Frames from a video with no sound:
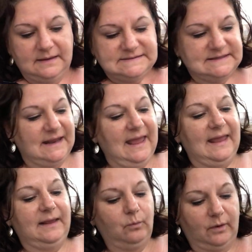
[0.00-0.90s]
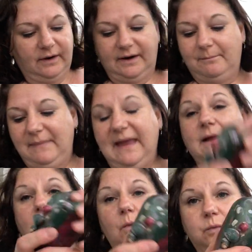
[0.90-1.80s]
Today, we're gonna make
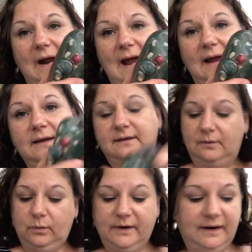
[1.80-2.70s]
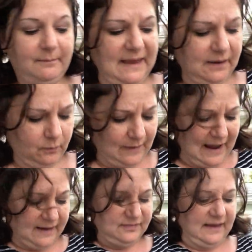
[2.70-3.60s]
a rock, and we're gonna make a
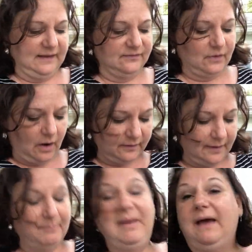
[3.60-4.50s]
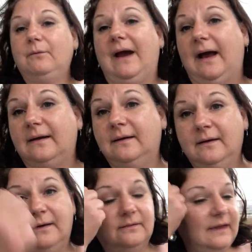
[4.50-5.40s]
rock that is called a pet rock.
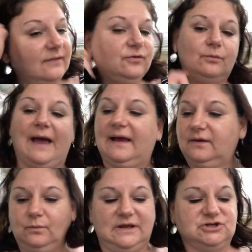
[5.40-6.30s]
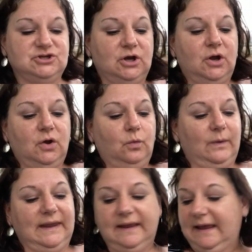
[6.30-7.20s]
That's a rock in which
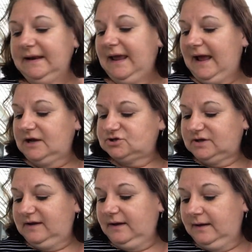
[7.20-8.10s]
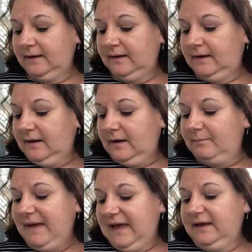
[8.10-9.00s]
we can actually
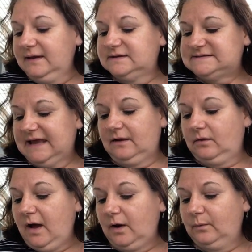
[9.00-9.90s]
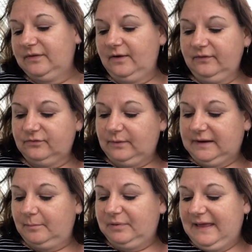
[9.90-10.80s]
make and take along with us. We
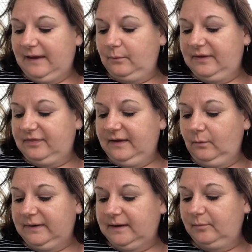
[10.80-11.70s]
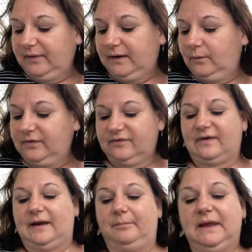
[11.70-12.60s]
can play with it. We can bring it with us
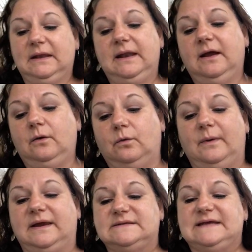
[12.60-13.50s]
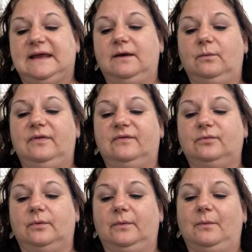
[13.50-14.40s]
on a picnic, or we can take it with us
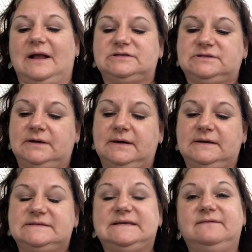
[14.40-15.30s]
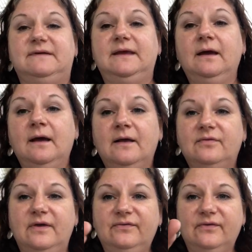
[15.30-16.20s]
when we watch TV.
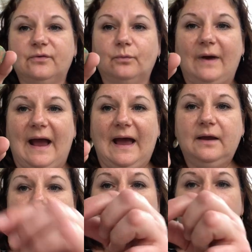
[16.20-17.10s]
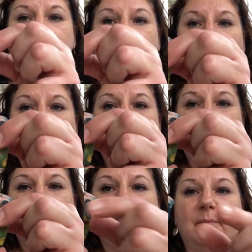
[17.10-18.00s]
This is a rock,
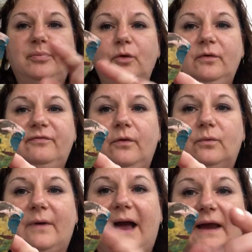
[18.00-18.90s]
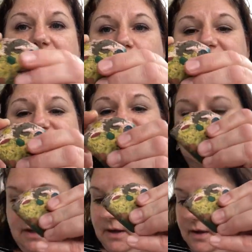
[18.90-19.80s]
a beautiful rock in which
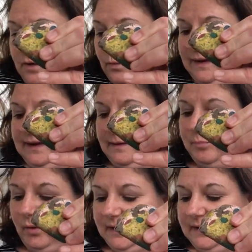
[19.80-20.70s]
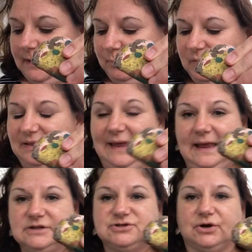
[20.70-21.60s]
we can put in a
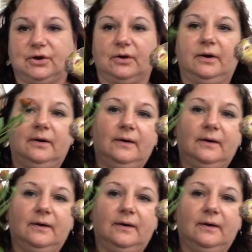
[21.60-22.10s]
planter.